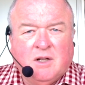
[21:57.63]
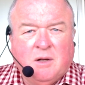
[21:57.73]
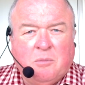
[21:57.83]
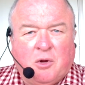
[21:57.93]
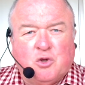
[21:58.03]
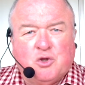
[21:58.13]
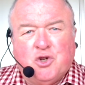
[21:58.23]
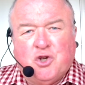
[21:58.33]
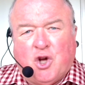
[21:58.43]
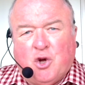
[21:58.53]
because you
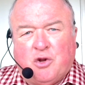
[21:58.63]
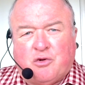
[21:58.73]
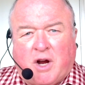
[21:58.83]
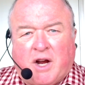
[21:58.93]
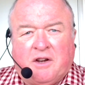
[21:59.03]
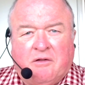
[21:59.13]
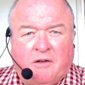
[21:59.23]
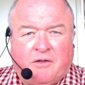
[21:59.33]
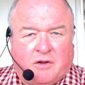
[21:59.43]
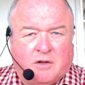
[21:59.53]
know the tractive
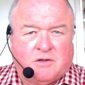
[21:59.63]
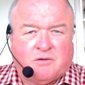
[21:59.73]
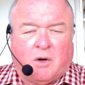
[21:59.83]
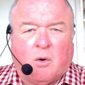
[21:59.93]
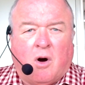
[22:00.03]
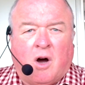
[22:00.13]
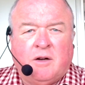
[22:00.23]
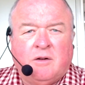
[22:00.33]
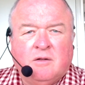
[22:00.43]
effort that's required,